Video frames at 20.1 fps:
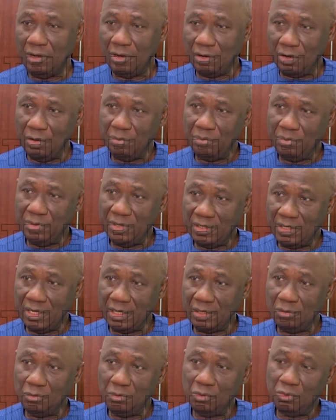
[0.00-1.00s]
companies
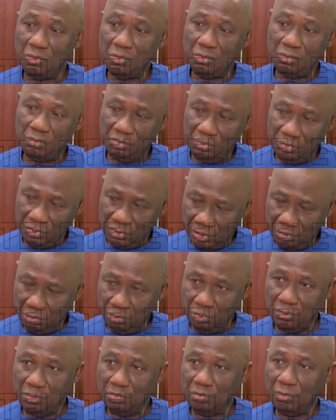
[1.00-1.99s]
that we should still
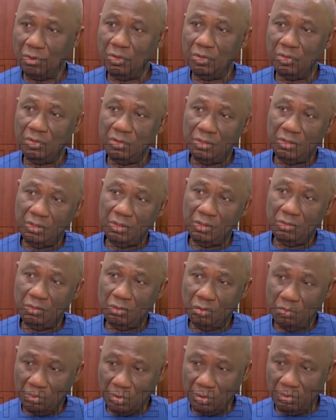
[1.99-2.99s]
put more
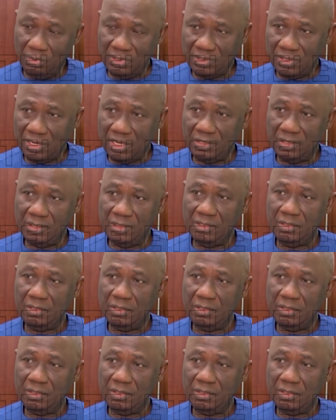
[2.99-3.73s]
into publicizing